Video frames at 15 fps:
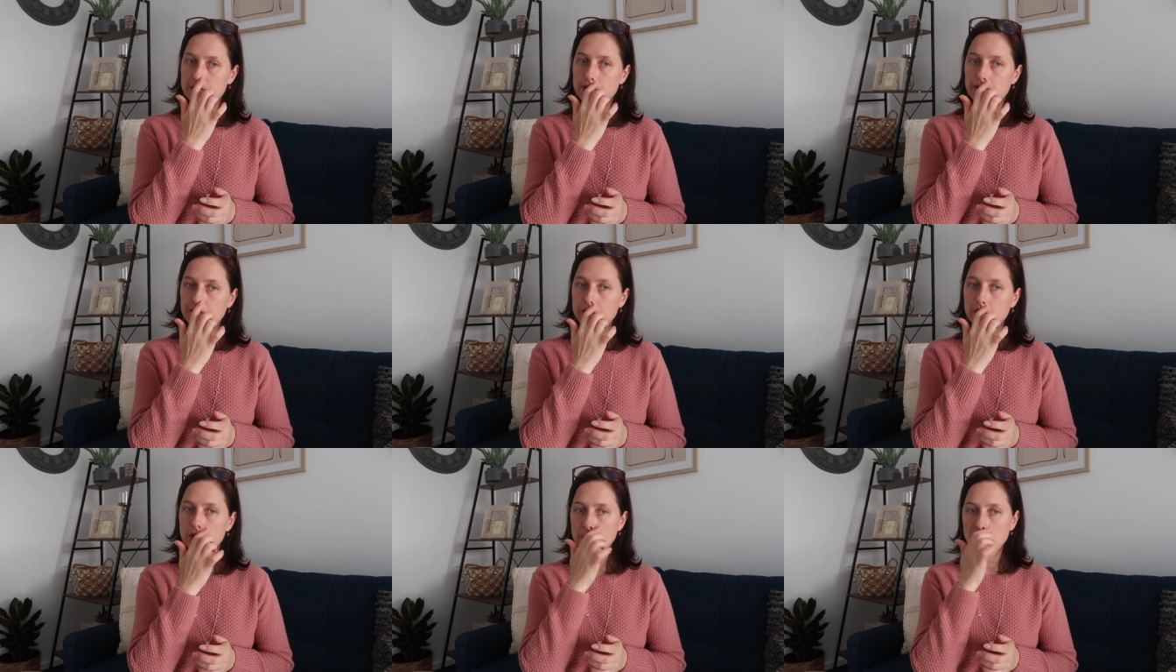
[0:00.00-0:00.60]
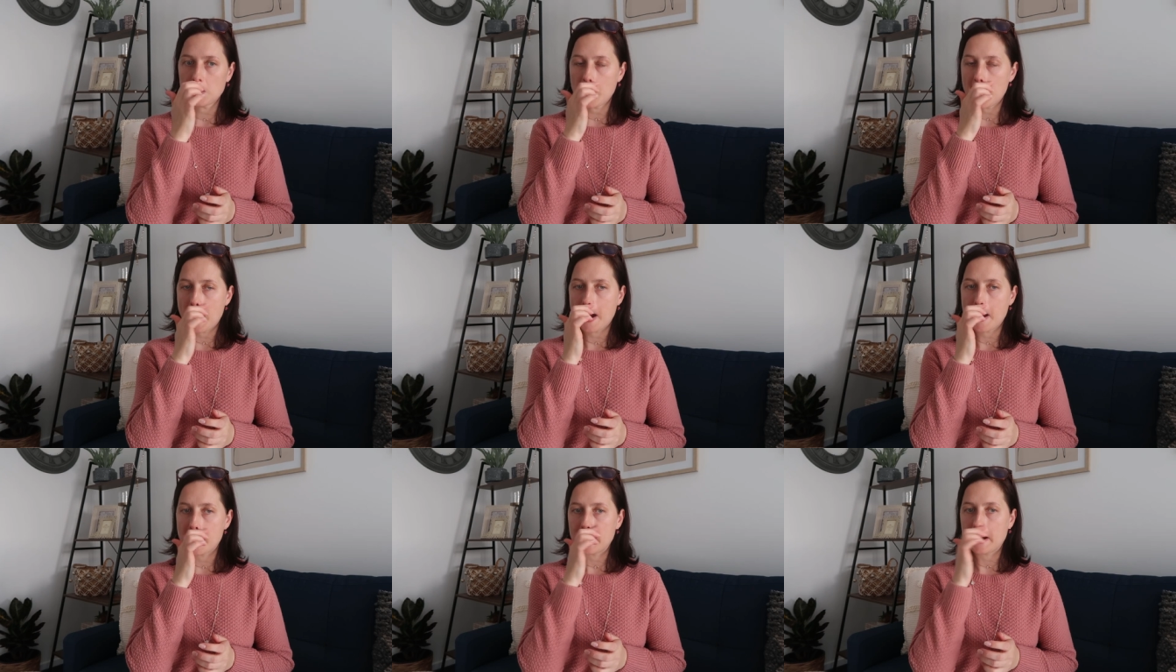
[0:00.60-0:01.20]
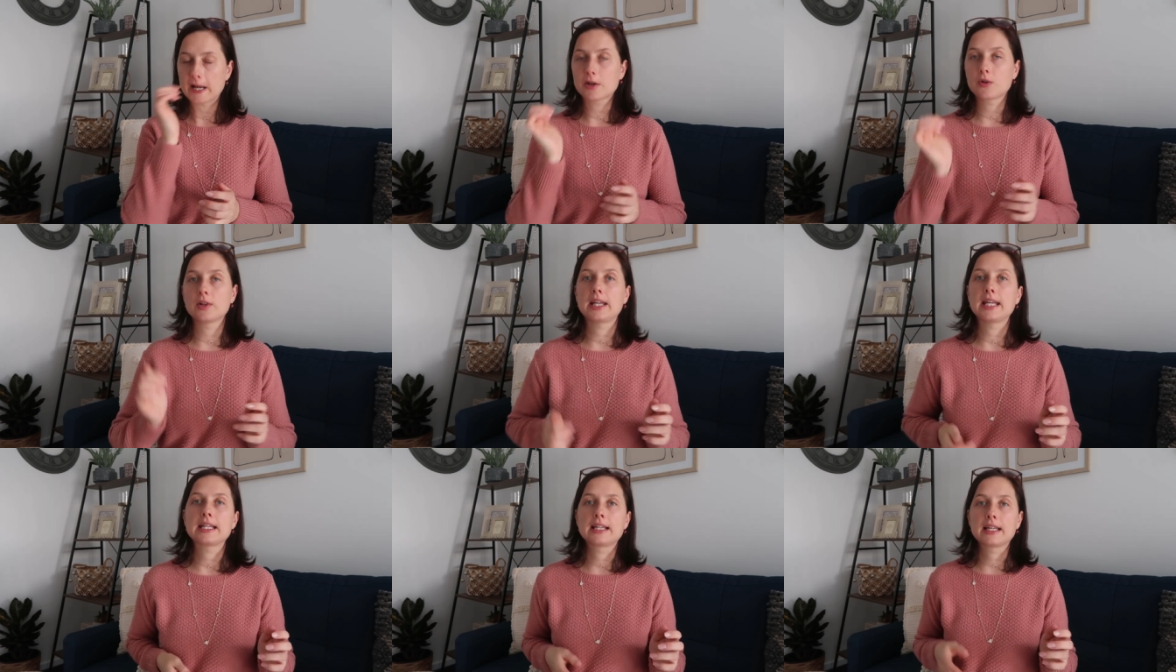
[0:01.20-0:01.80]
So if you uh,
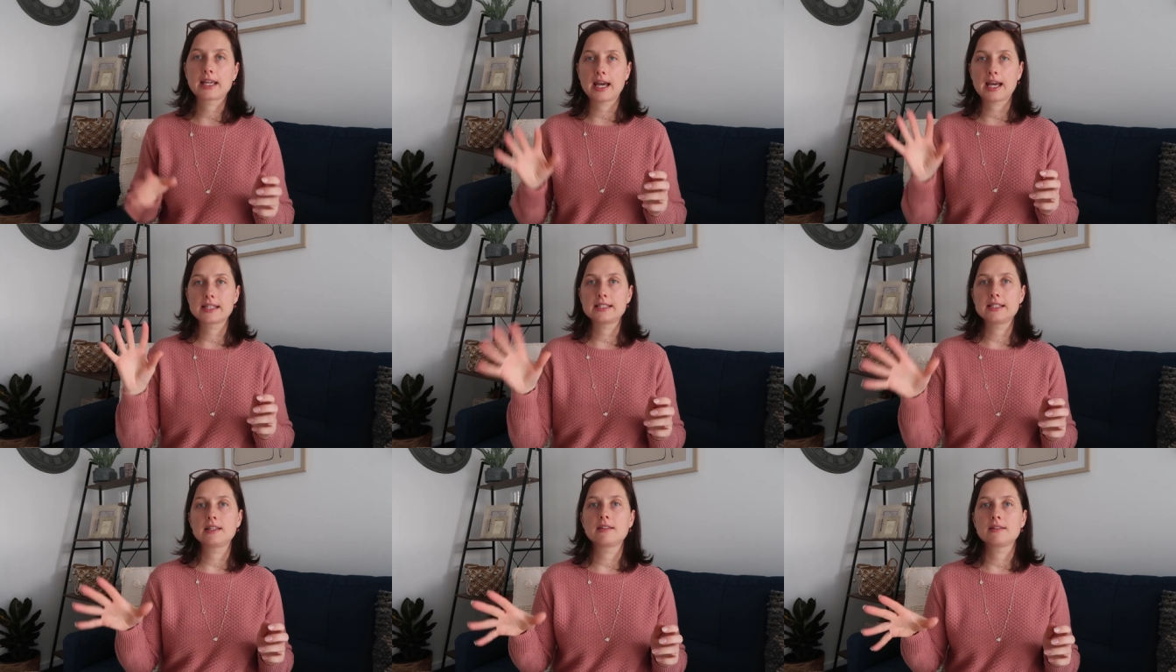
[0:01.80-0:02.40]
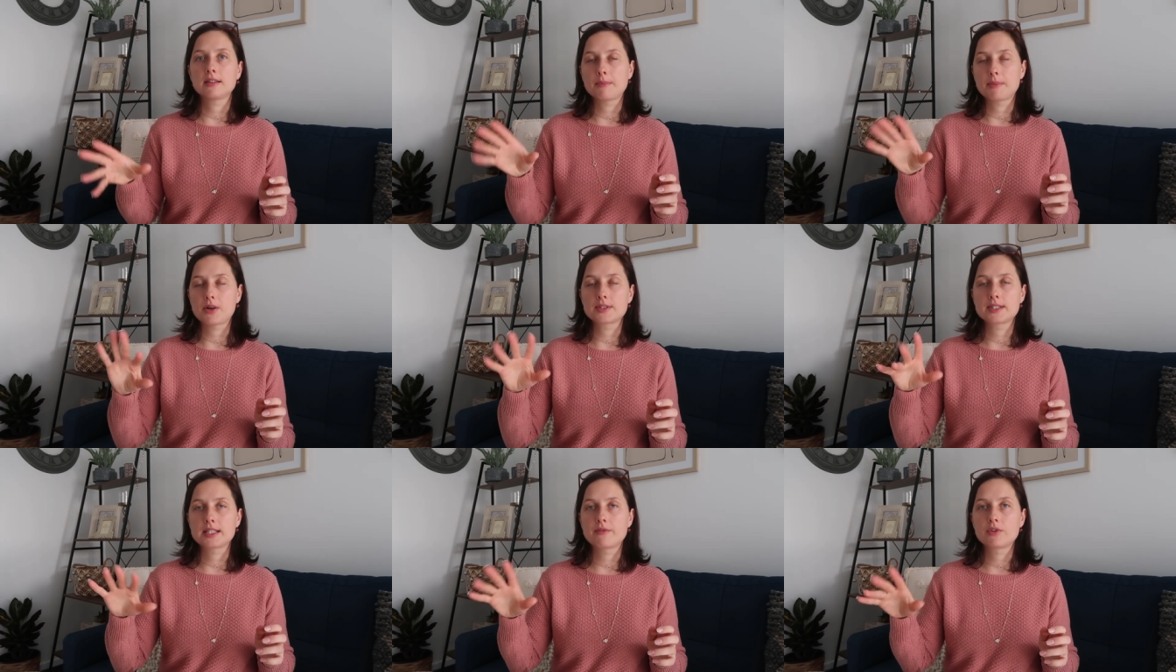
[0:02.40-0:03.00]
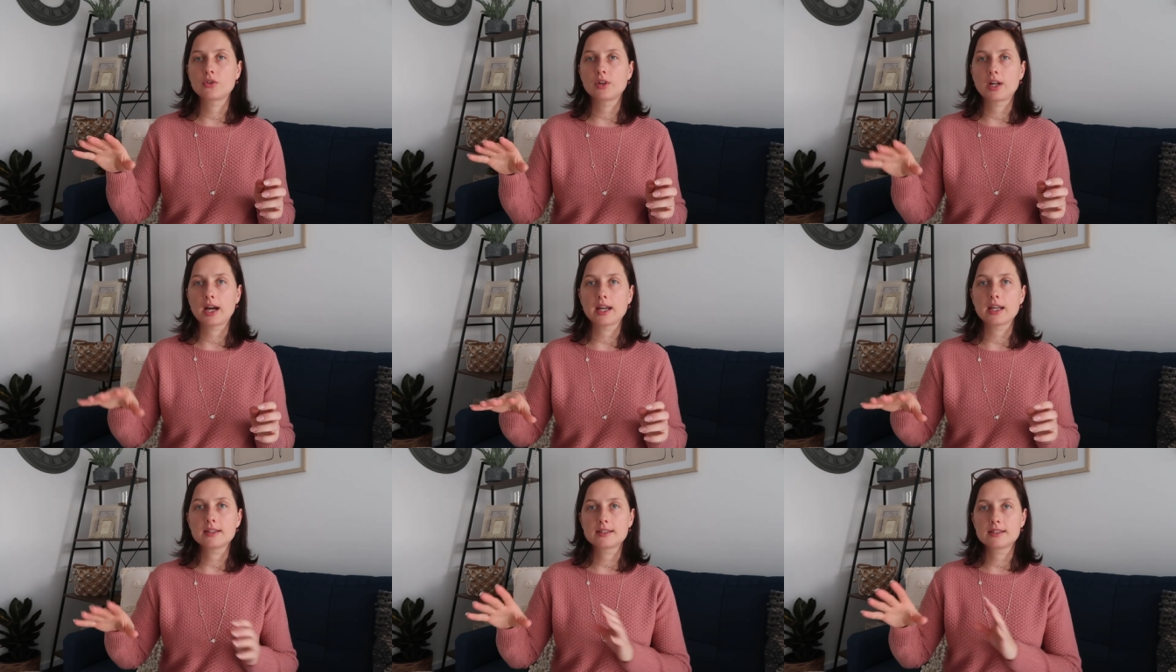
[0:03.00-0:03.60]
calculate like adding about seven and
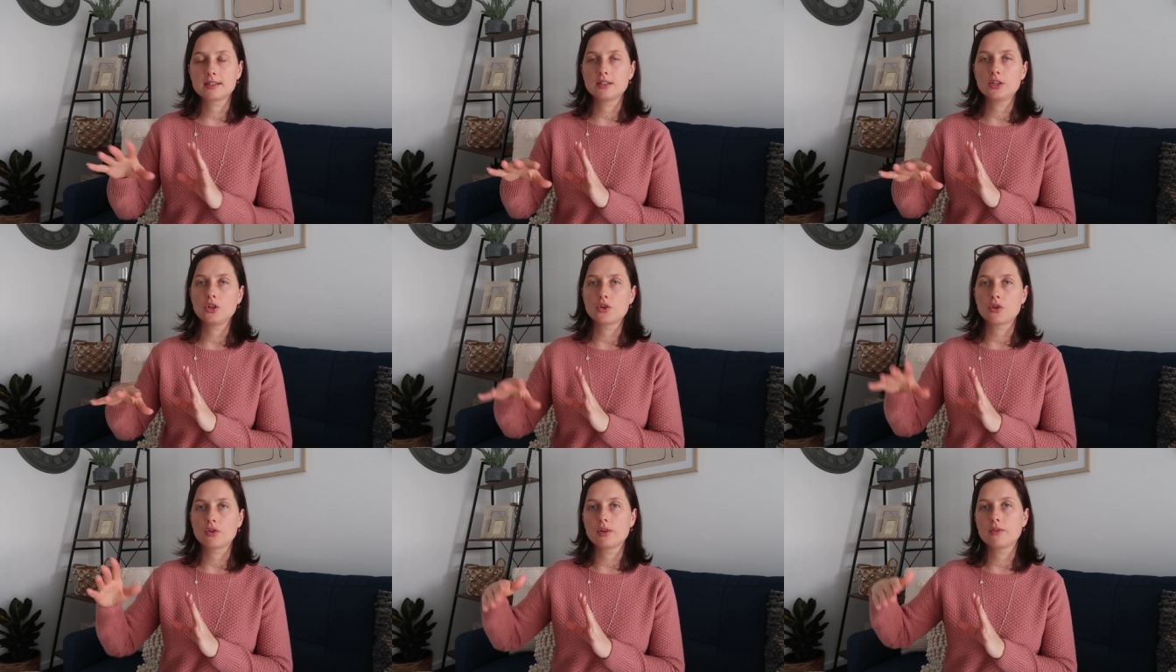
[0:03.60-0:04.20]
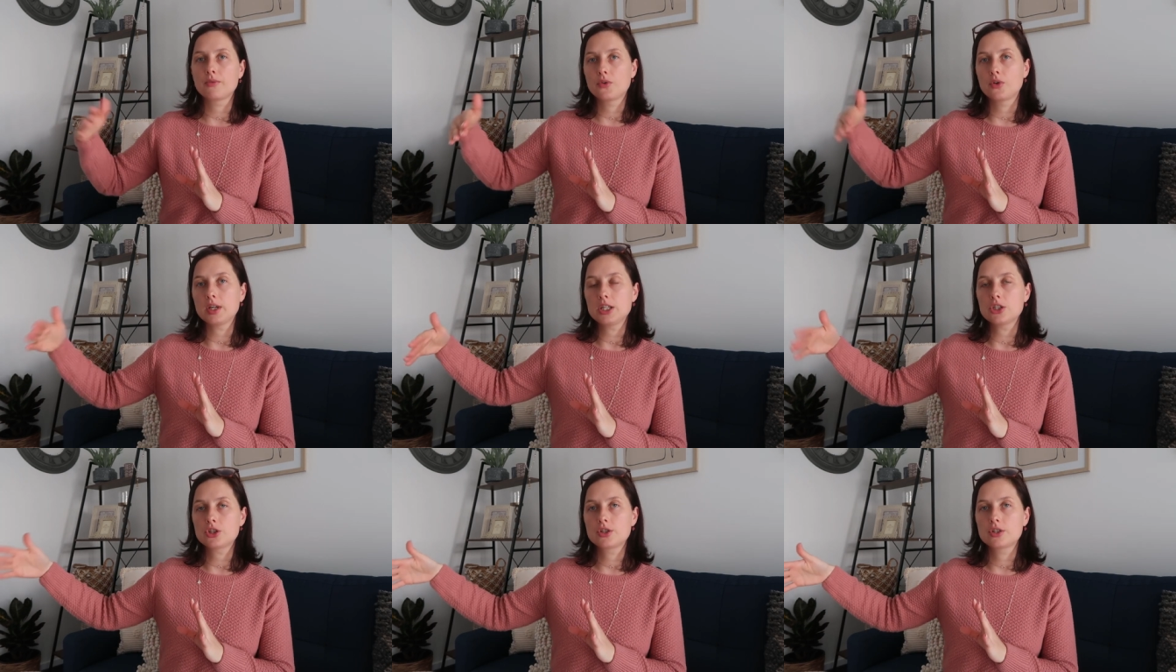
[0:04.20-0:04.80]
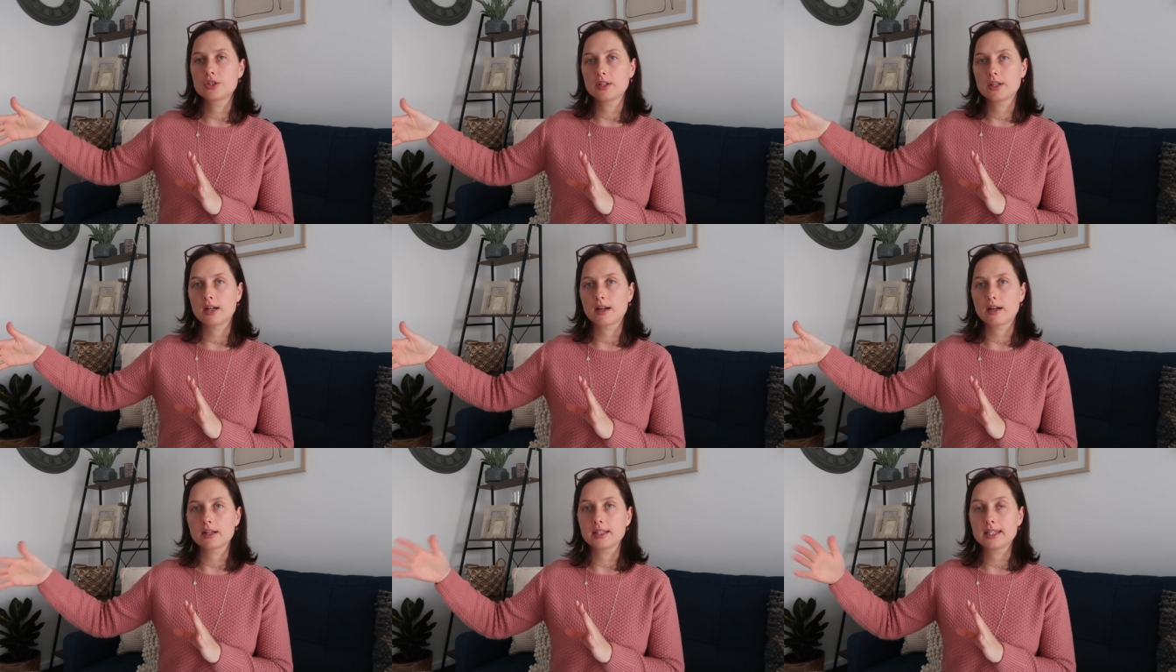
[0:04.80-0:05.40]
eight, you know, for each
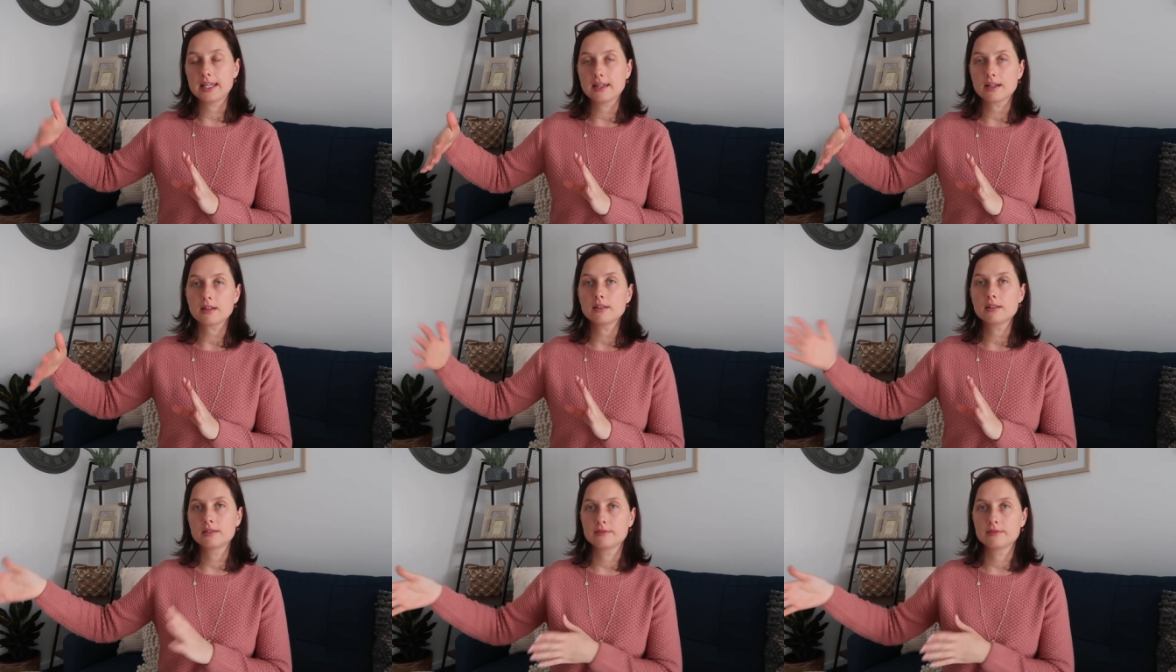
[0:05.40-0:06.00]
uh, year,